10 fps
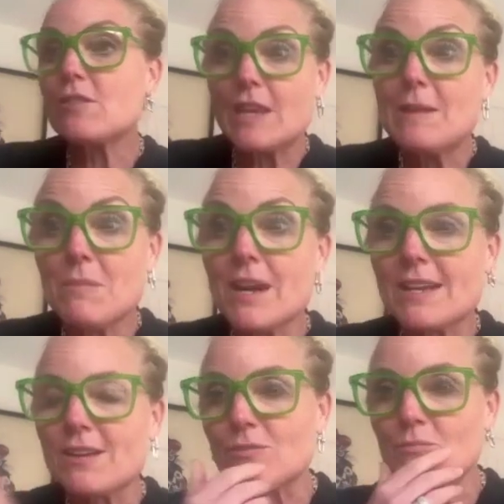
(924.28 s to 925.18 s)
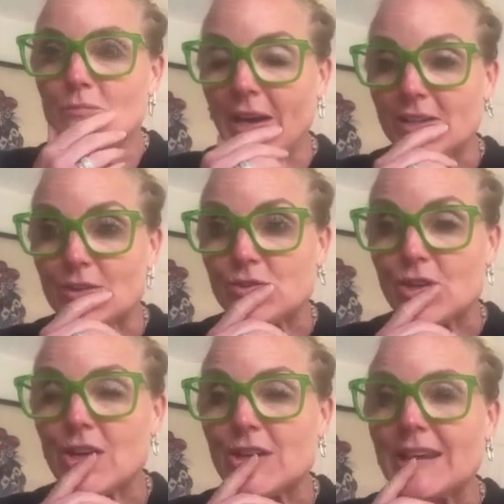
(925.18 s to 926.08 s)
in my little
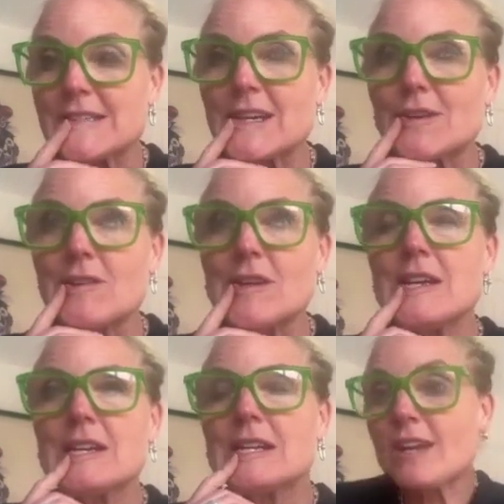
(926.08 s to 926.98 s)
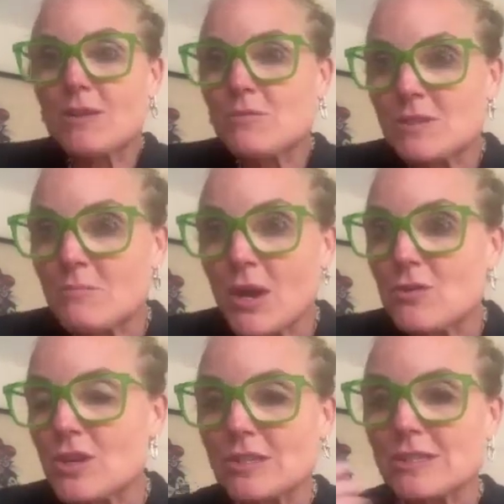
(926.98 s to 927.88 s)
journey. So it was a
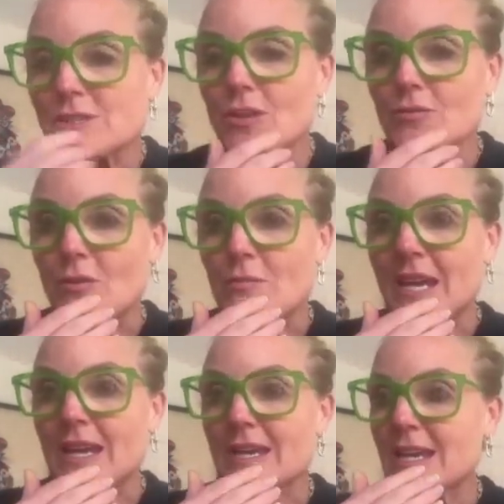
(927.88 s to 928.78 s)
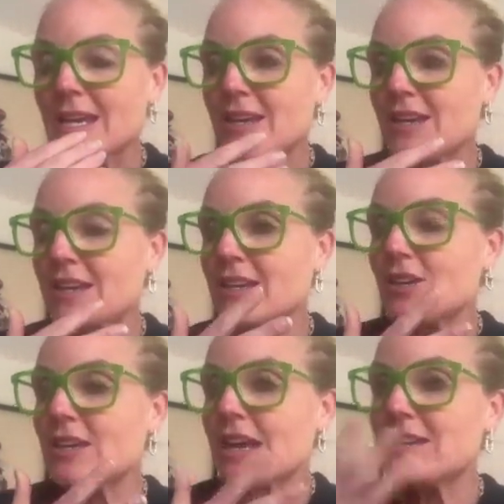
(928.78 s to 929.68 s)
bonus for me. It
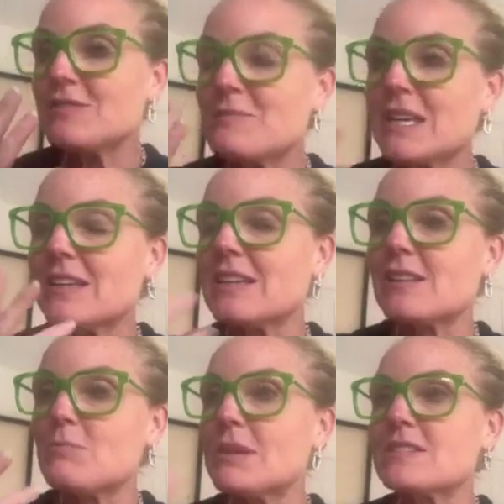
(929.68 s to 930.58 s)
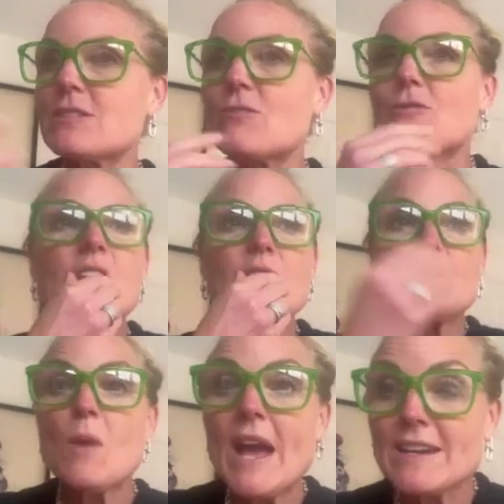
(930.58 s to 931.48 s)
gave me a little bit of
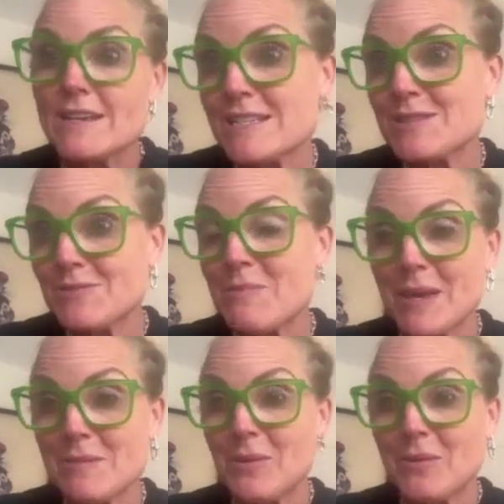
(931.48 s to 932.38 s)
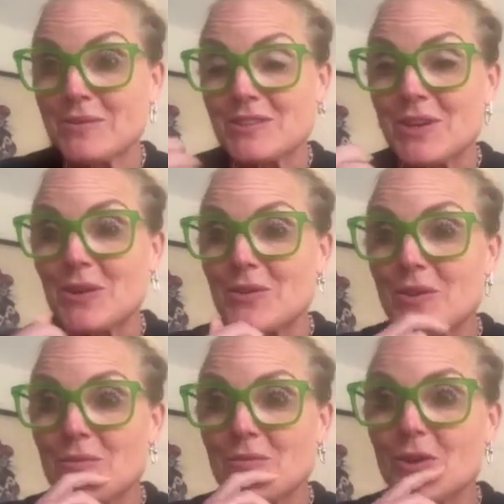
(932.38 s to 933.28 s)
awareness for people to know
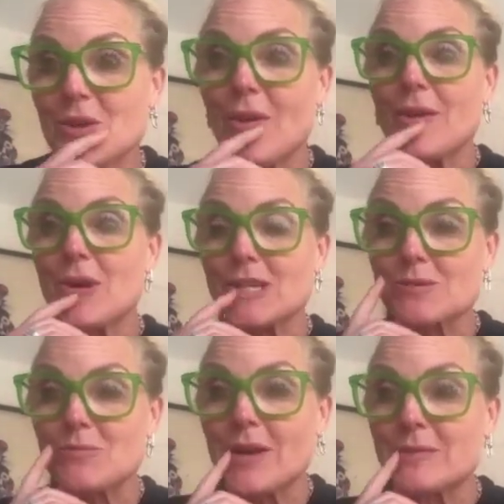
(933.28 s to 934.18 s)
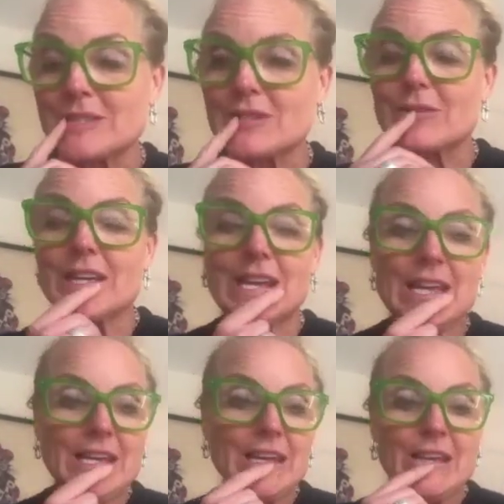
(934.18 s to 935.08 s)
who I was and what I was doing
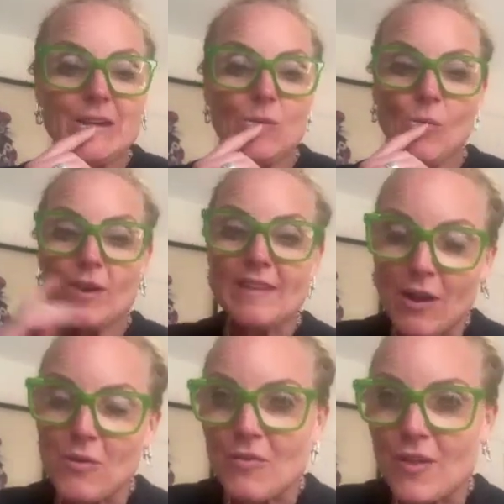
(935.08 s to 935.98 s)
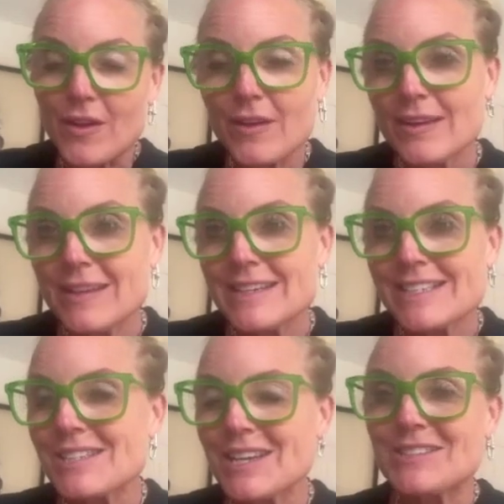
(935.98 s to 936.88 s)
without the
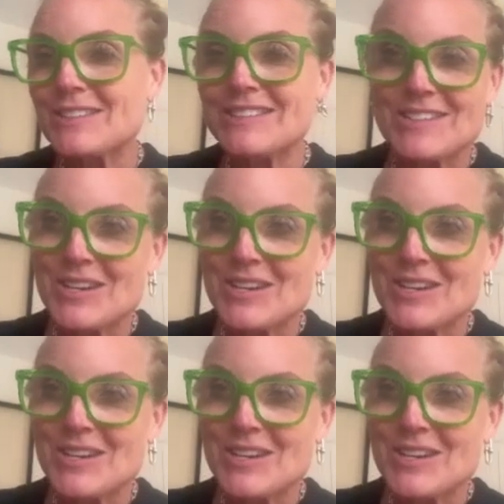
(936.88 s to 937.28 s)
sudden,